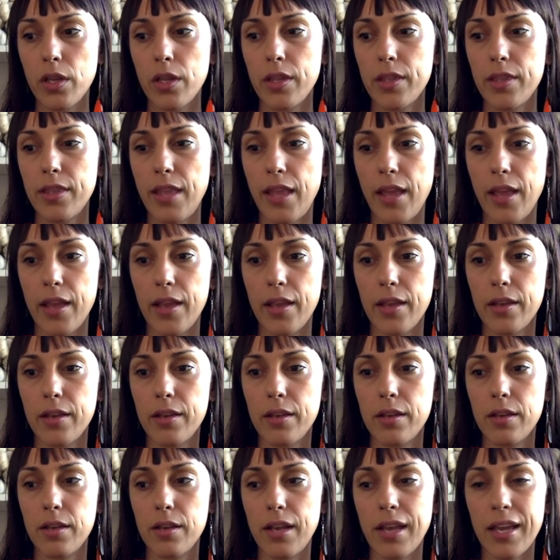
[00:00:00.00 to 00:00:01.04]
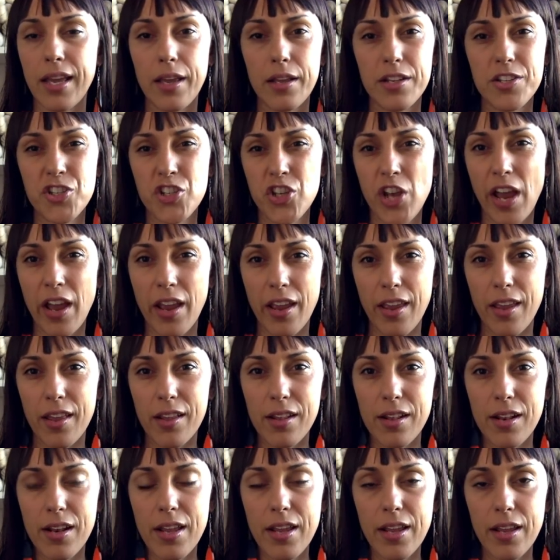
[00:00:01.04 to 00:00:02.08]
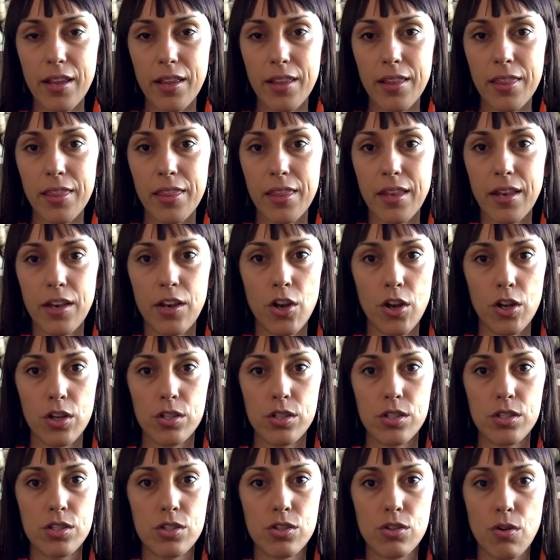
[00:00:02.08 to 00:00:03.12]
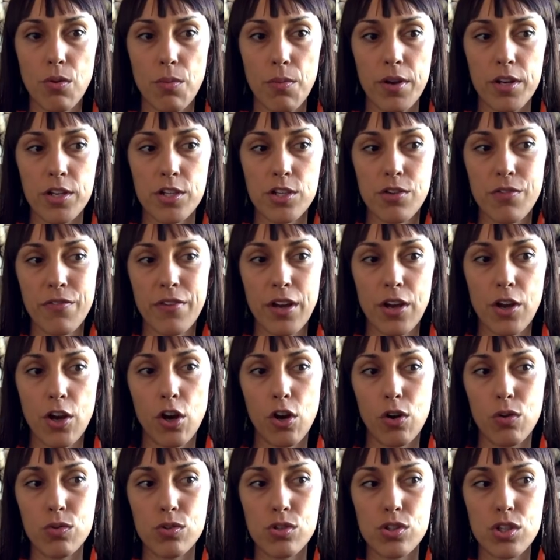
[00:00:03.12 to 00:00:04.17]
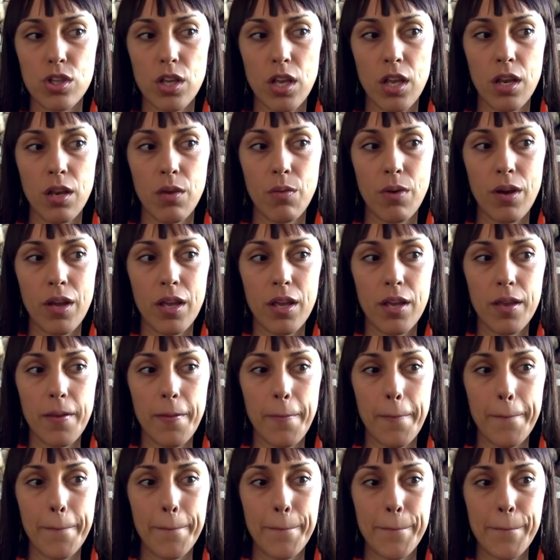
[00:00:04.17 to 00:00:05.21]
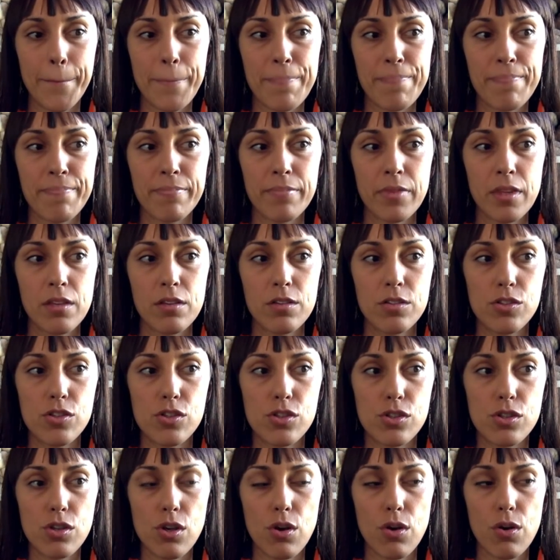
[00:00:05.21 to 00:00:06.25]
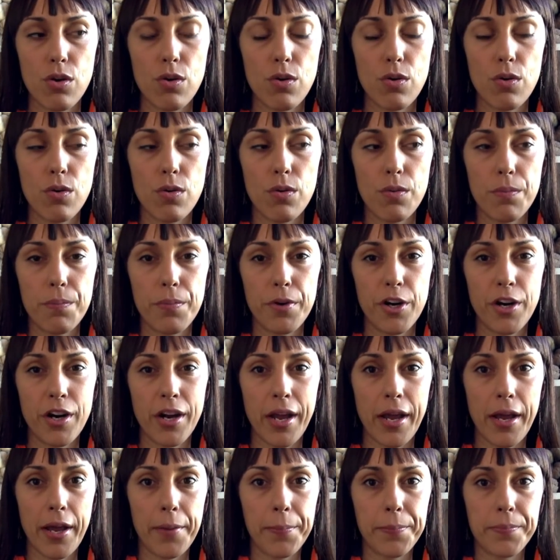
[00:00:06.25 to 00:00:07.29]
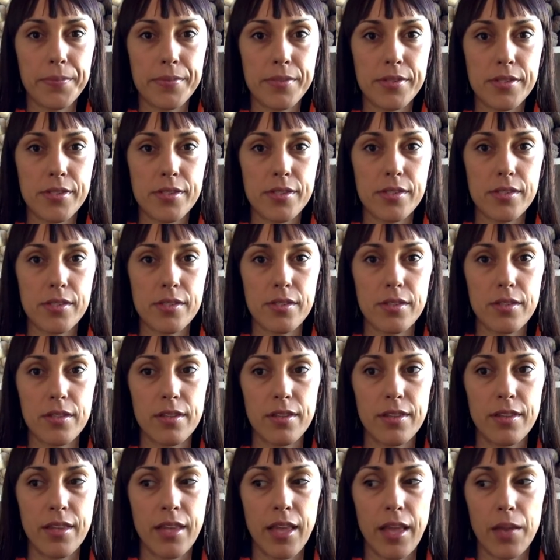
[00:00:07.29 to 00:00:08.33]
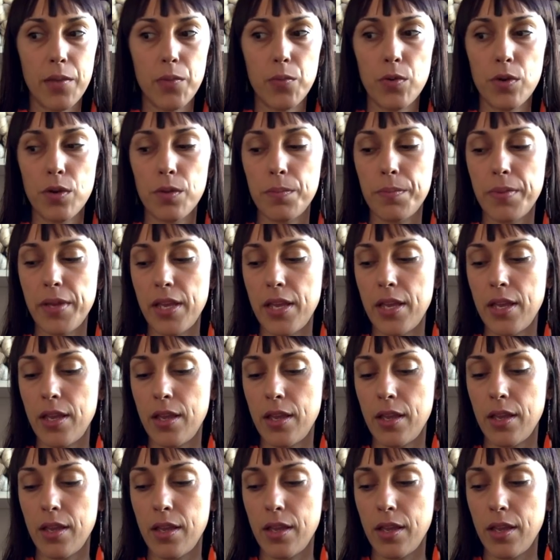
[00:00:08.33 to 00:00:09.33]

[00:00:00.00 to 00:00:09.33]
than like a jacket length, not so much of a coat anyway. So perhaps that will be